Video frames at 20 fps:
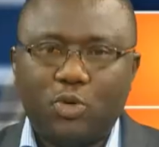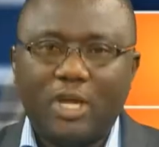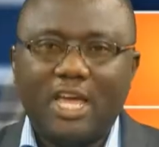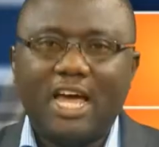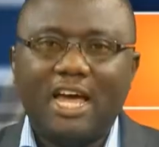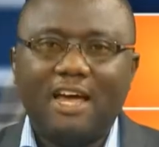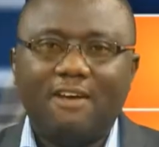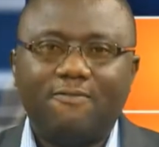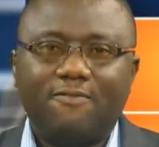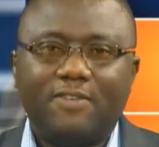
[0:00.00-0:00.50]

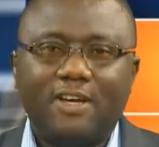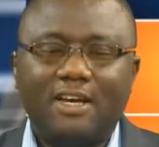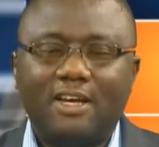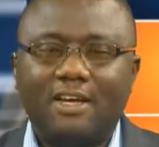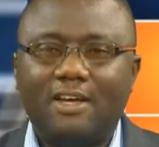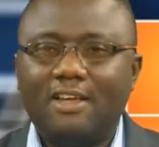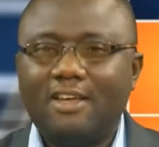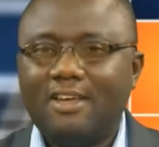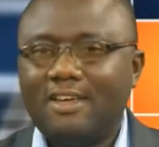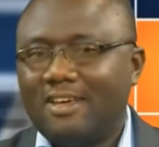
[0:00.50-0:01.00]
have
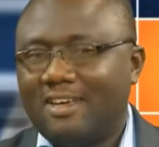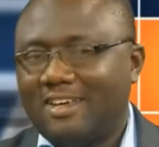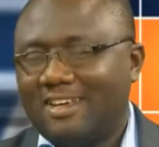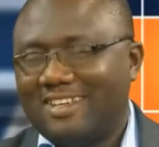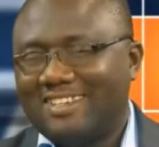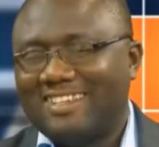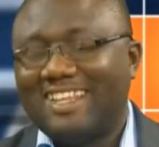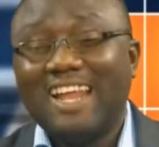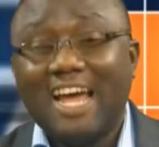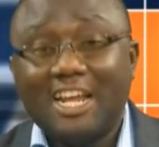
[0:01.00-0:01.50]
uh,
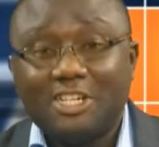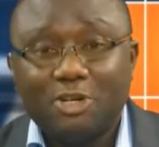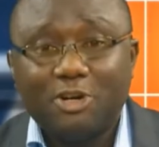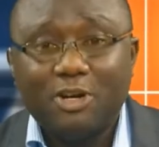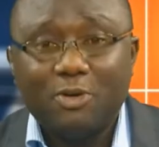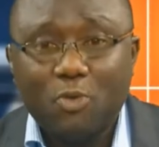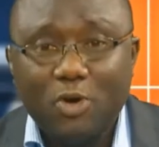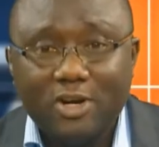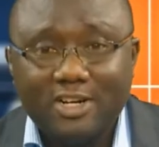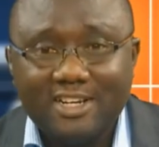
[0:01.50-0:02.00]
the
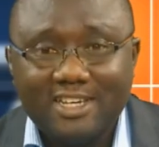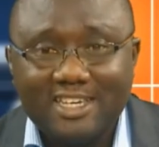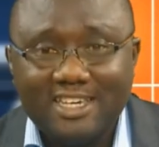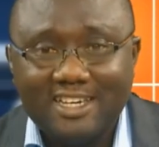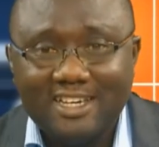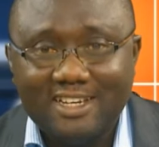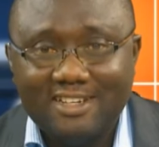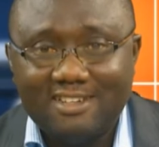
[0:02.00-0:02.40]
Nigerian wonder kid,